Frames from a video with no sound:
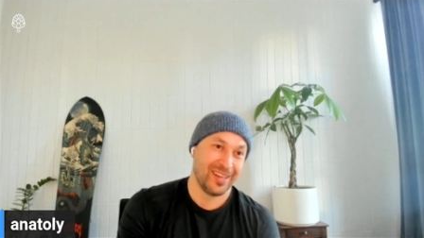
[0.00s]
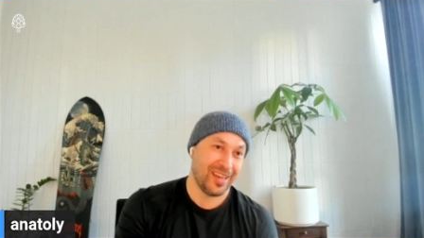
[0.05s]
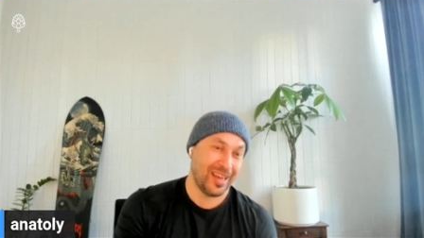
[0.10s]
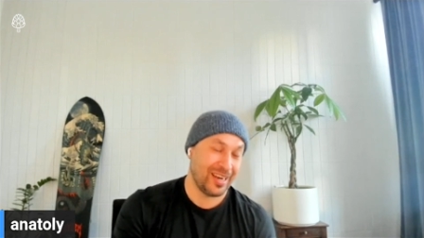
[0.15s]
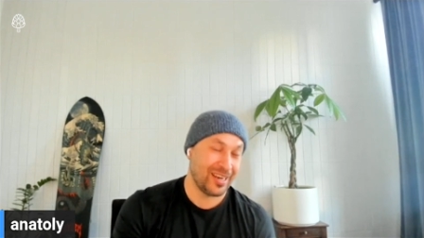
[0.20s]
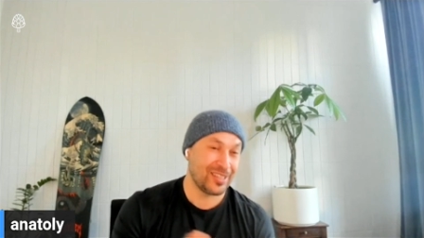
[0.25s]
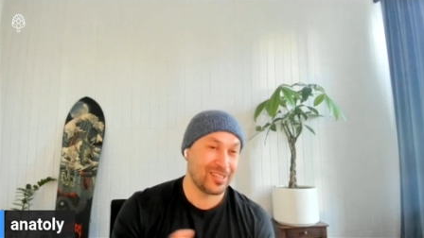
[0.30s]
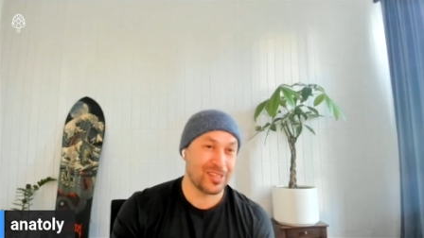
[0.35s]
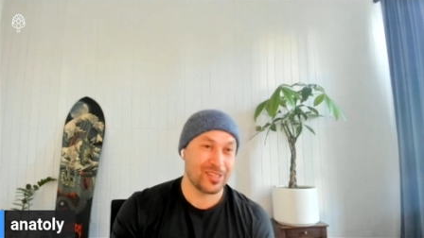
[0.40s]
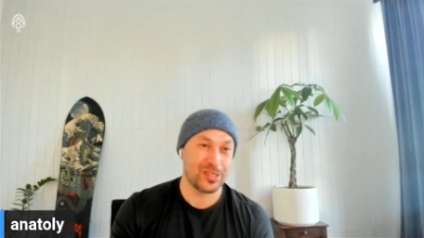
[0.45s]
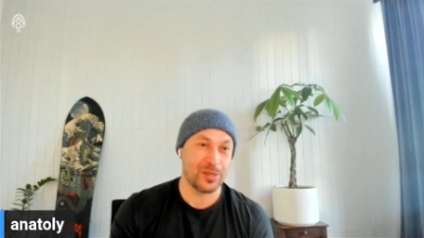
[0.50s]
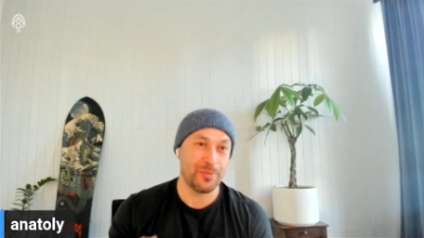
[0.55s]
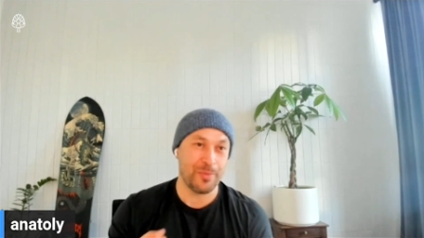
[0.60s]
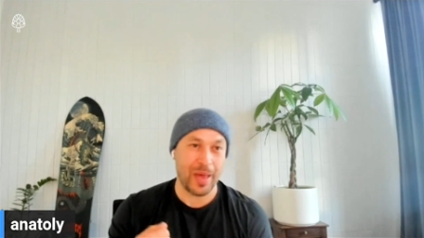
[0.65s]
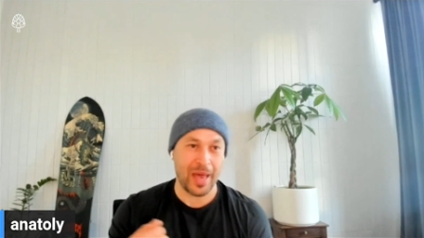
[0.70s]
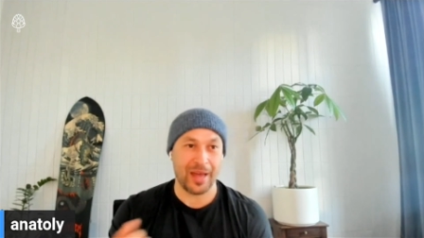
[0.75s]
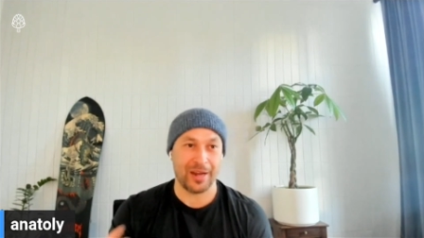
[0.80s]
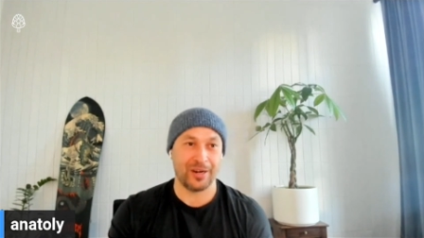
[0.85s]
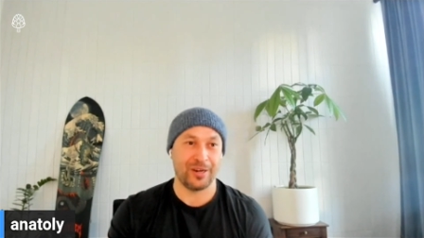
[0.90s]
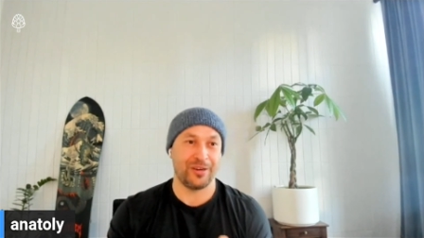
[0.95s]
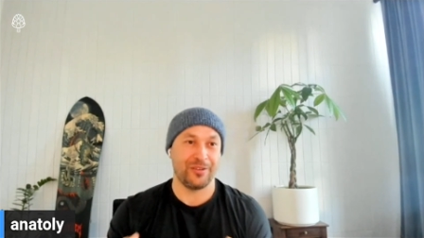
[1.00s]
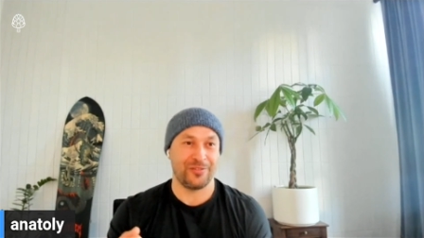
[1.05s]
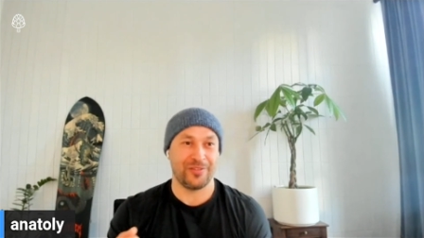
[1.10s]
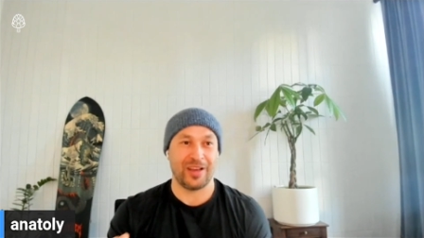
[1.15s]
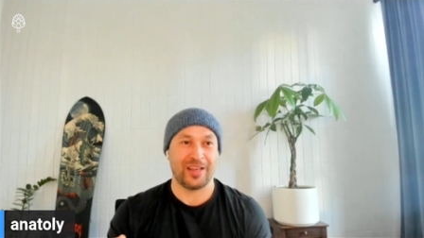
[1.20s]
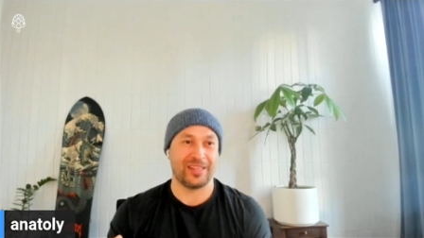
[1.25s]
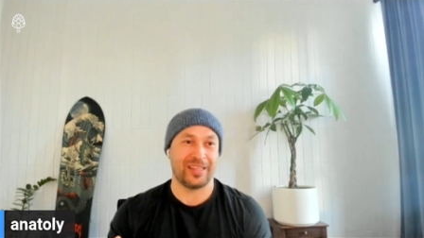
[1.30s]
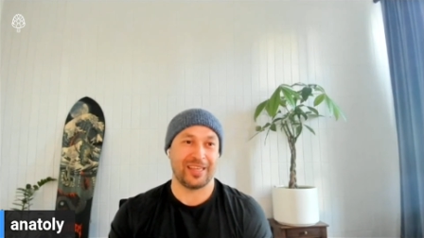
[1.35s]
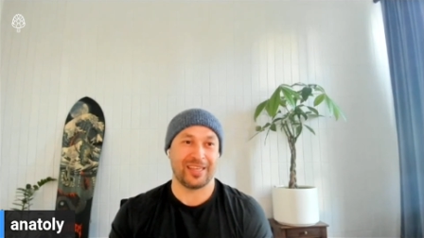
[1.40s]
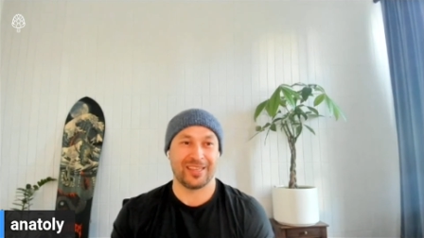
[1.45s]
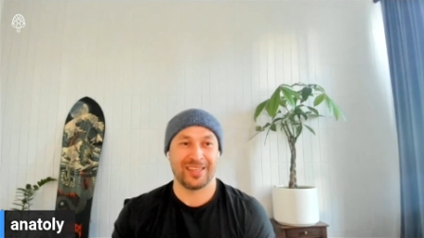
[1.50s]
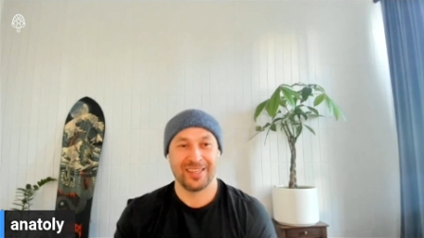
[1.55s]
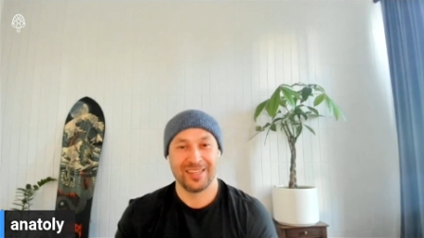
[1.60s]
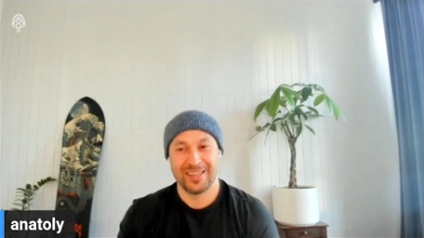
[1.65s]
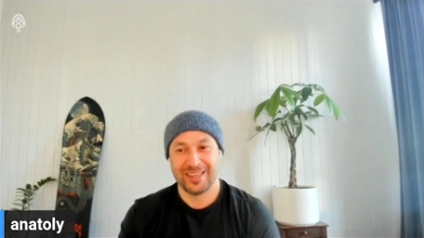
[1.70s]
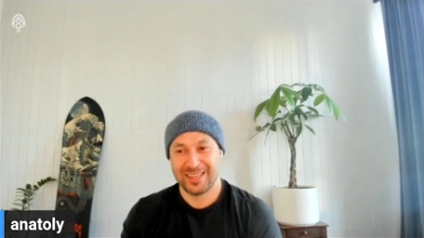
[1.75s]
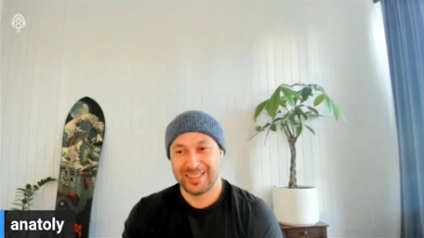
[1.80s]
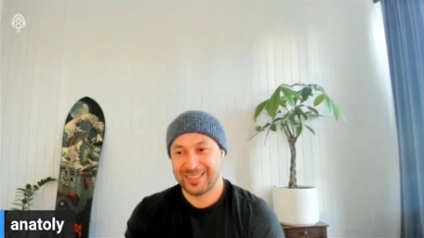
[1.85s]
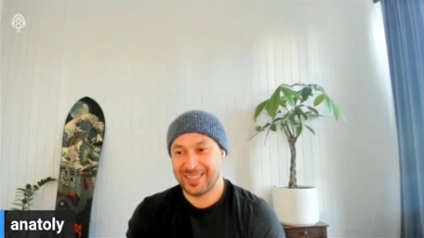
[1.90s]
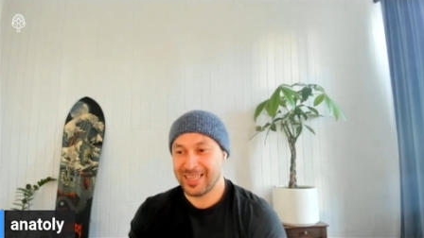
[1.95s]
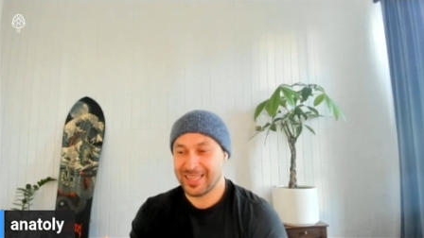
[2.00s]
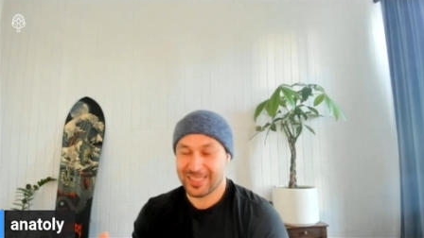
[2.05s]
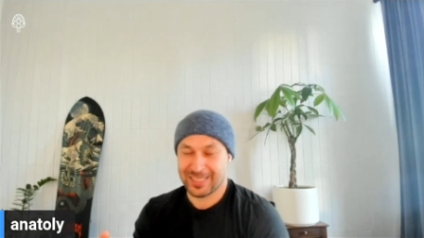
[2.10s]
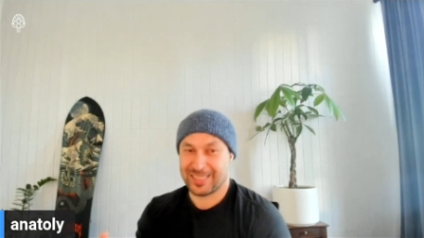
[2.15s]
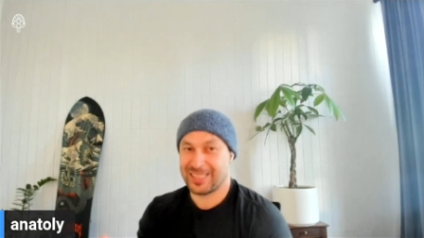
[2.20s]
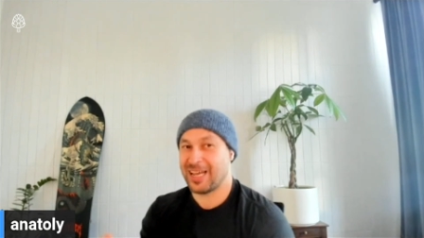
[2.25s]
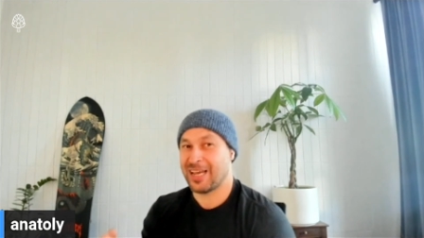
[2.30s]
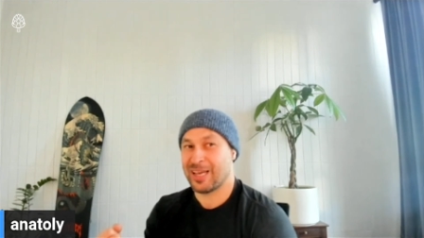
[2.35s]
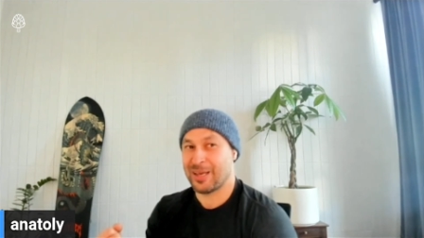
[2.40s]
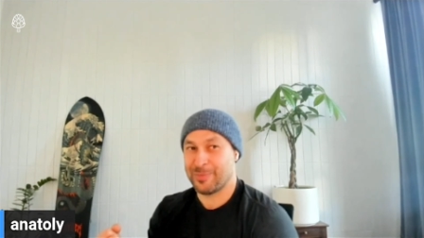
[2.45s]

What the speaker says: And it doesn't matter if I like take a sack